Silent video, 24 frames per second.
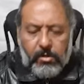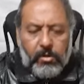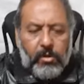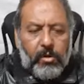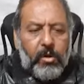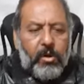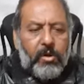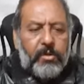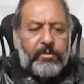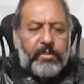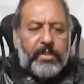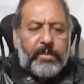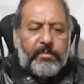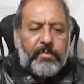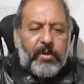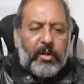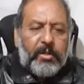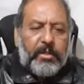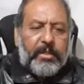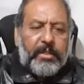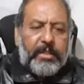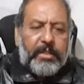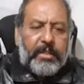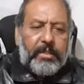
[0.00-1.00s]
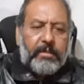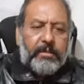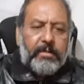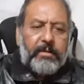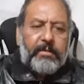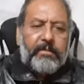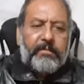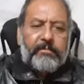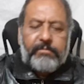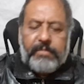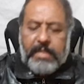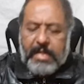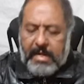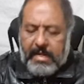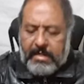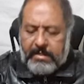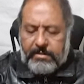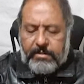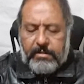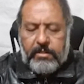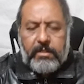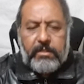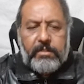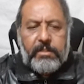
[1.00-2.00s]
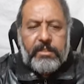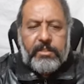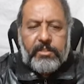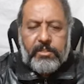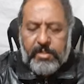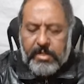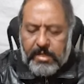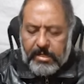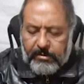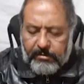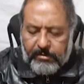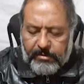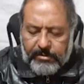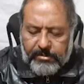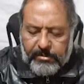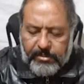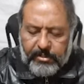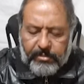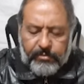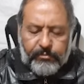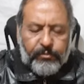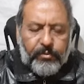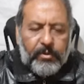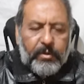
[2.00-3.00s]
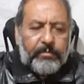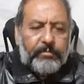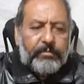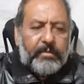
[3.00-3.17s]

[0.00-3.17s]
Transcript: on the body that distinguish it from